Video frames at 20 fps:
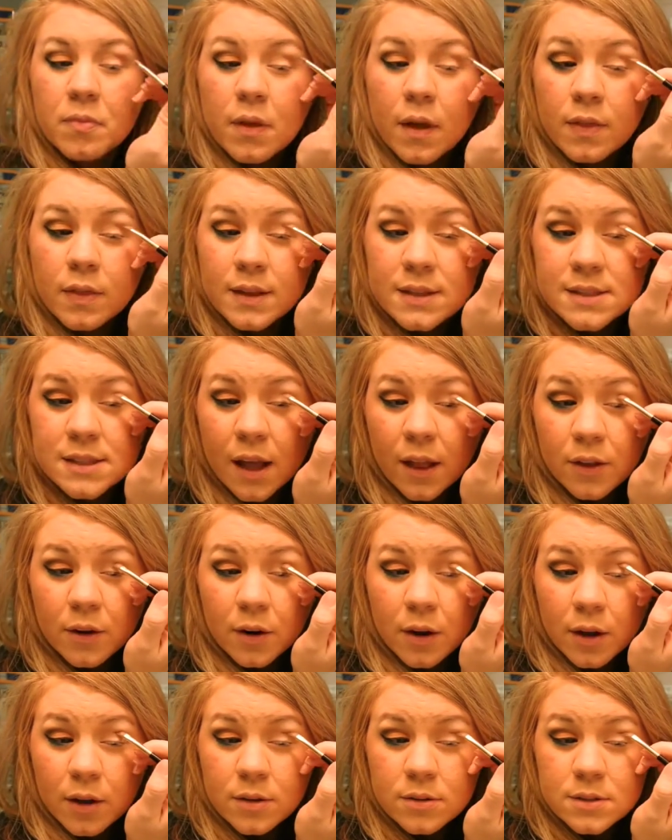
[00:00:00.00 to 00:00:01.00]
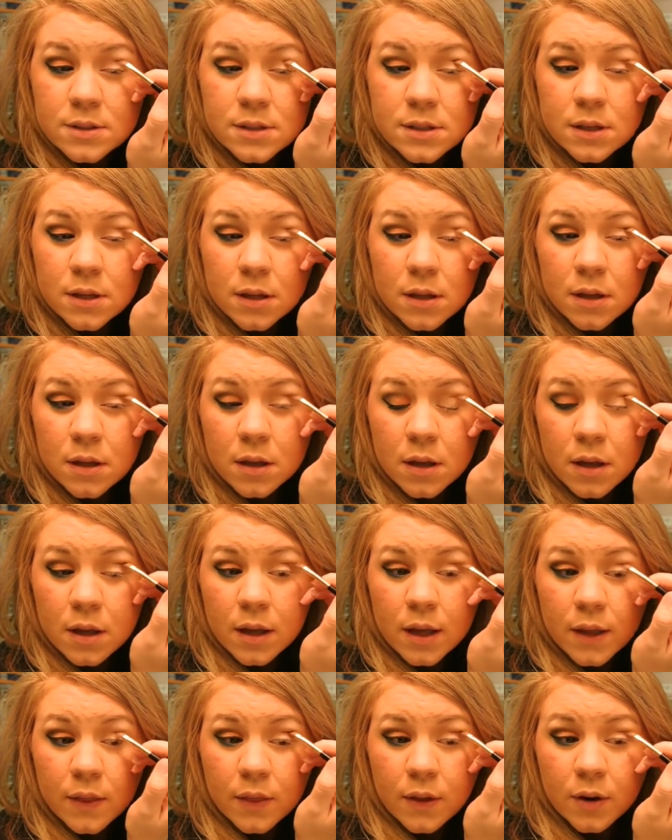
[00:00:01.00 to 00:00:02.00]
And this color goes
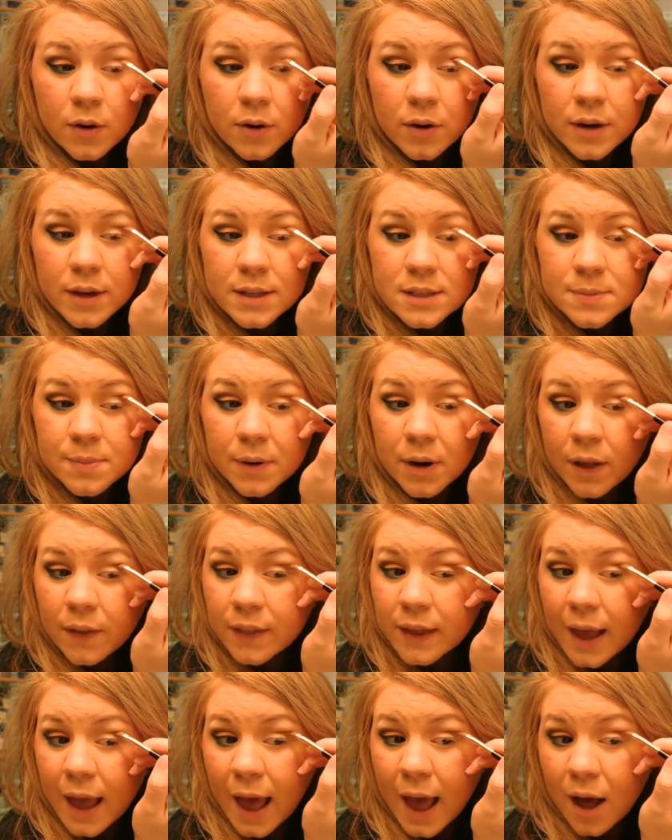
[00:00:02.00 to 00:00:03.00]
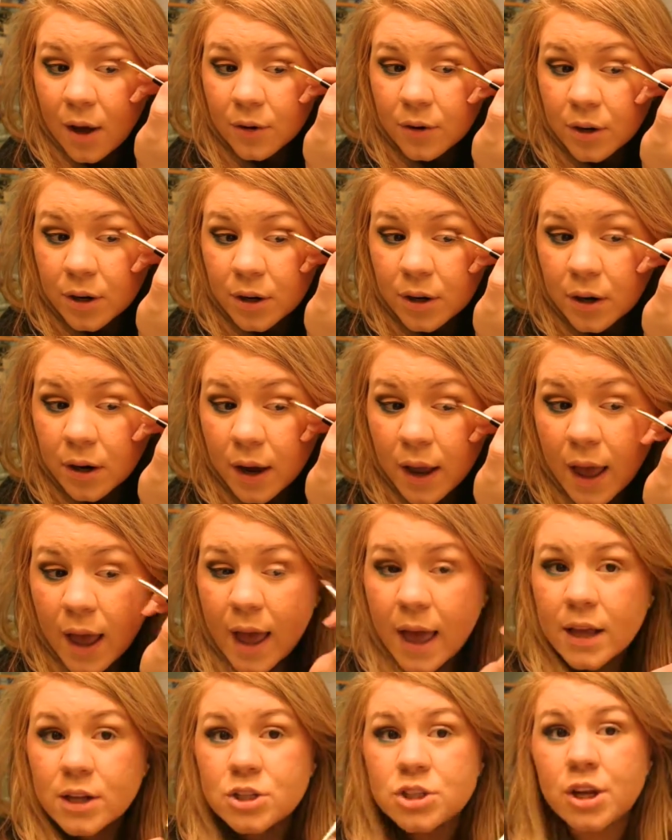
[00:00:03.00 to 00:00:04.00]
in the crease, but on the outer
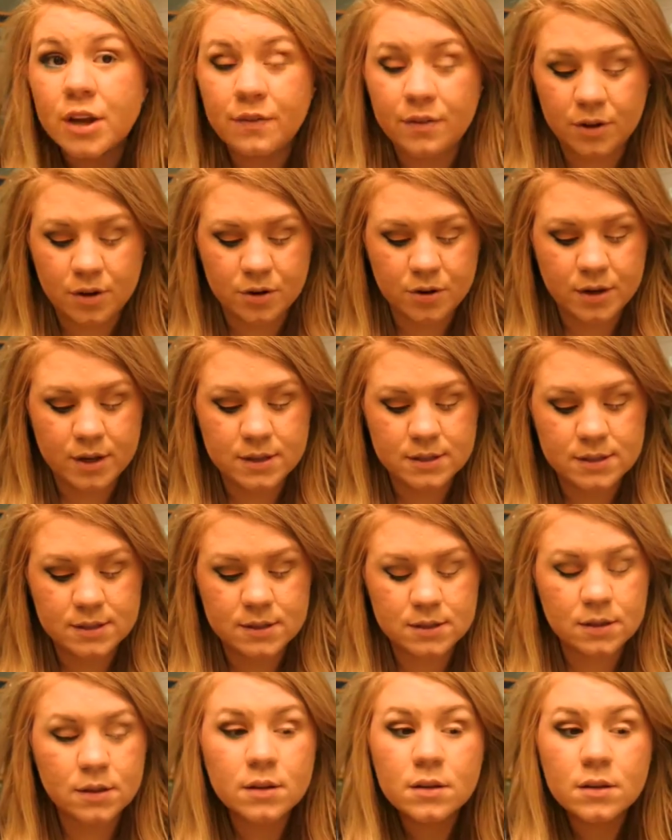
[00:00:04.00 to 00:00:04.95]
edge of the crease.